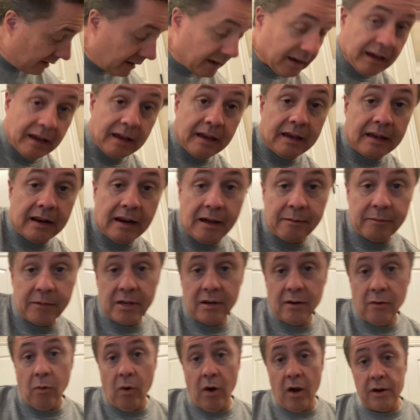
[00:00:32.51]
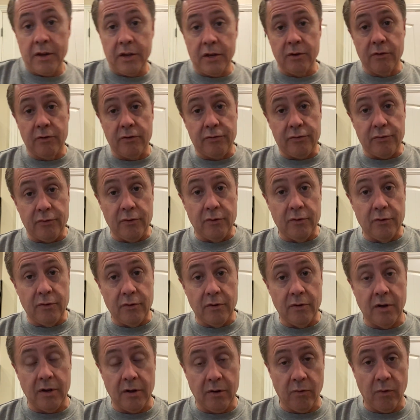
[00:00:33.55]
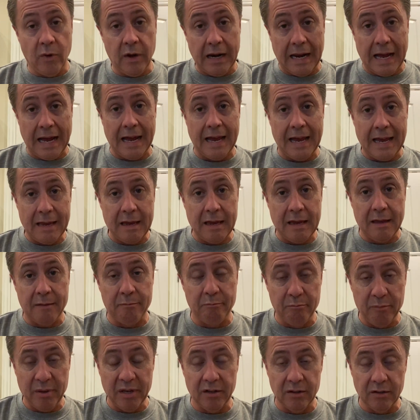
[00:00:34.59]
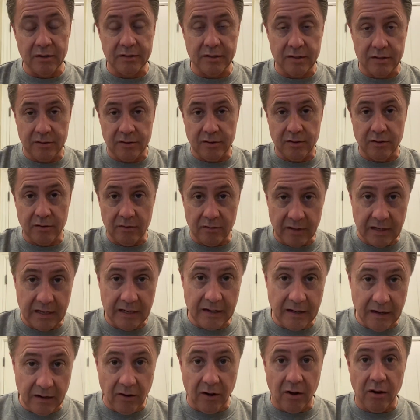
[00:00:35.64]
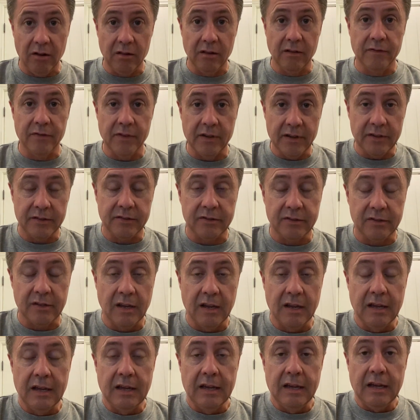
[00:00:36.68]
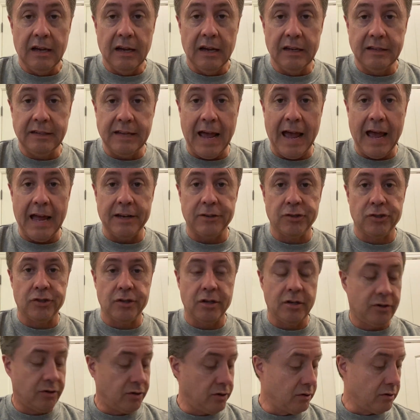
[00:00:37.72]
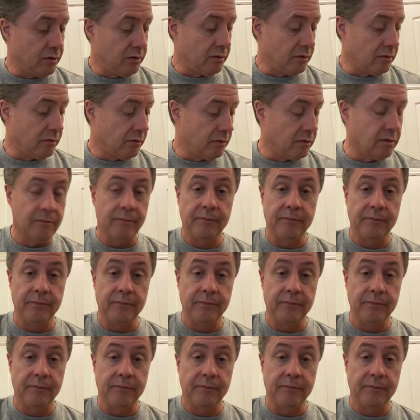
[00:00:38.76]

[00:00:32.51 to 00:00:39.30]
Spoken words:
and I'm going to walk you through what I built to get all of this attached to